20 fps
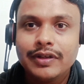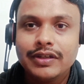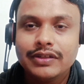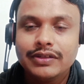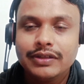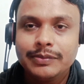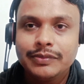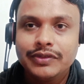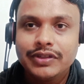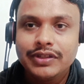
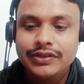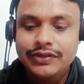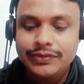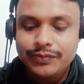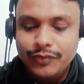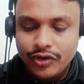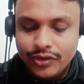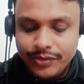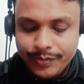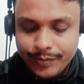assumptions
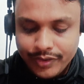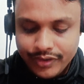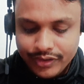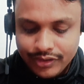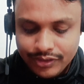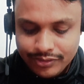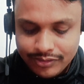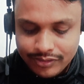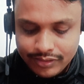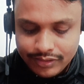for
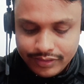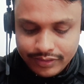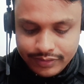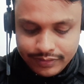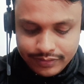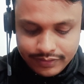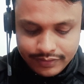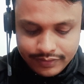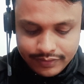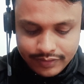particular
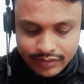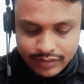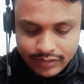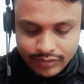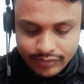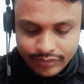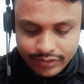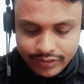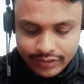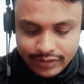
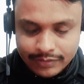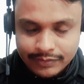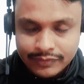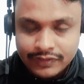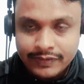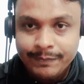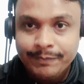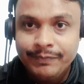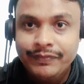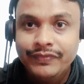algorithms,